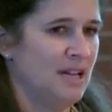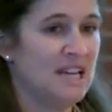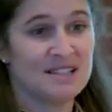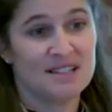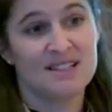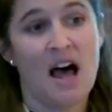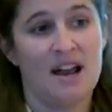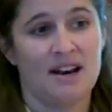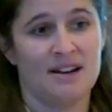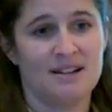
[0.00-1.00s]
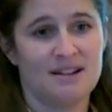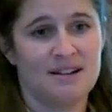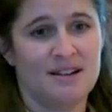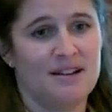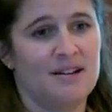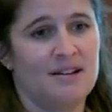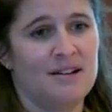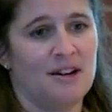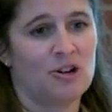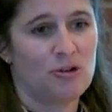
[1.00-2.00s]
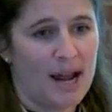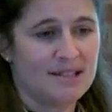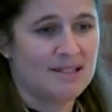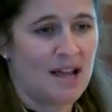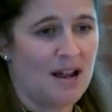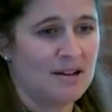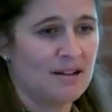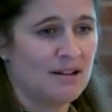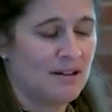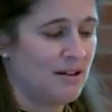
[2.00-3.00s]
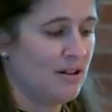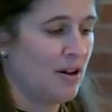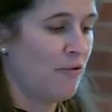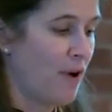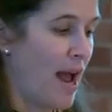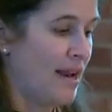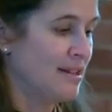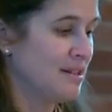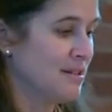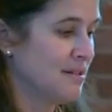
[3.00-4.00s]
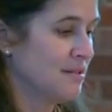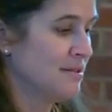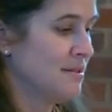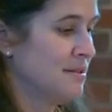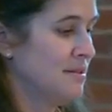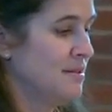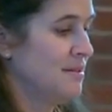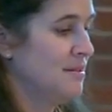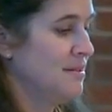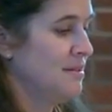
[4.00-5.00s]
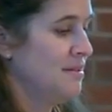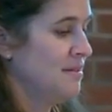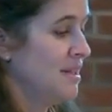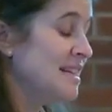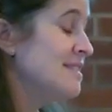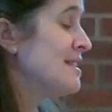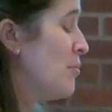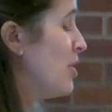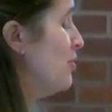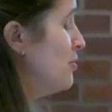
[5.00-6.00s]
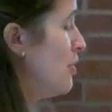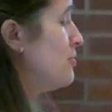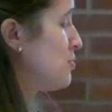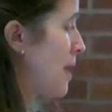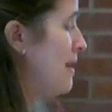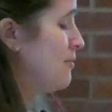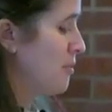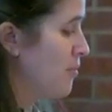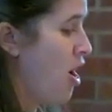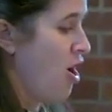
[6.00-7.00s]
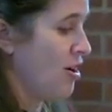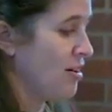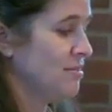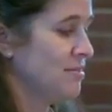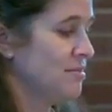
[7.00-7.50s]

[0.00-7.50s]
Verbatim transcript: He is a son, a grandson, a friend. He is someone who knows right from wrong.